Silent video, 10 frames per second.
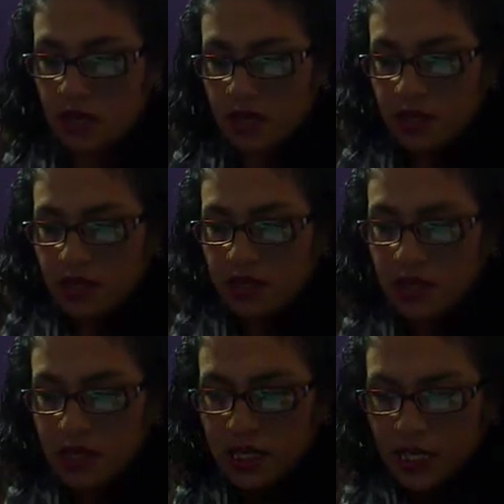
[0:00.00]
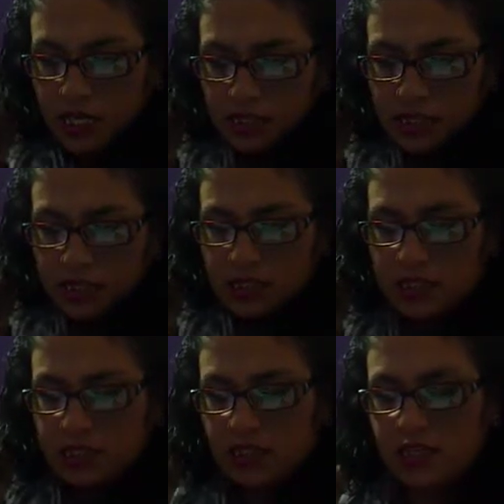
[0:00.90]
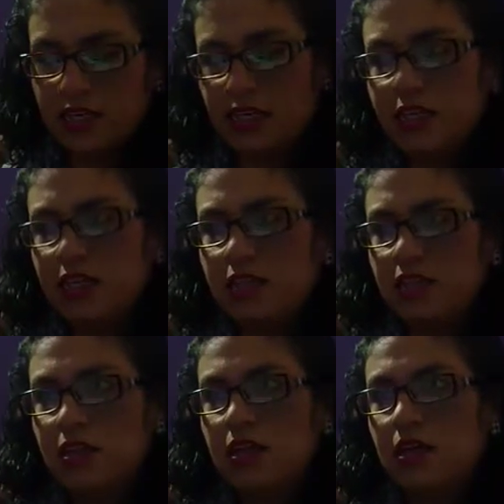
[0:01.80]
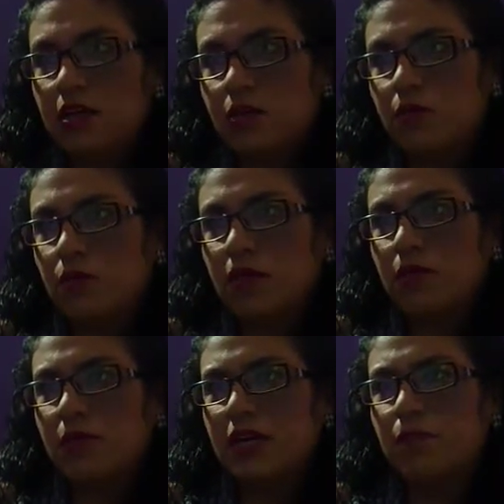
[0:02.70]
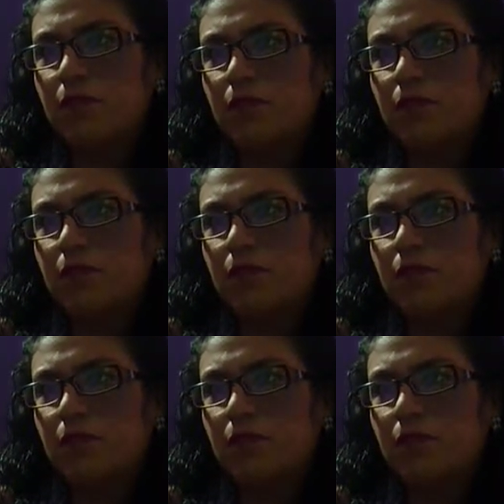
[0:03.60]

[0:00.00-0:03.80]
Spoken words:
Uh, it it will be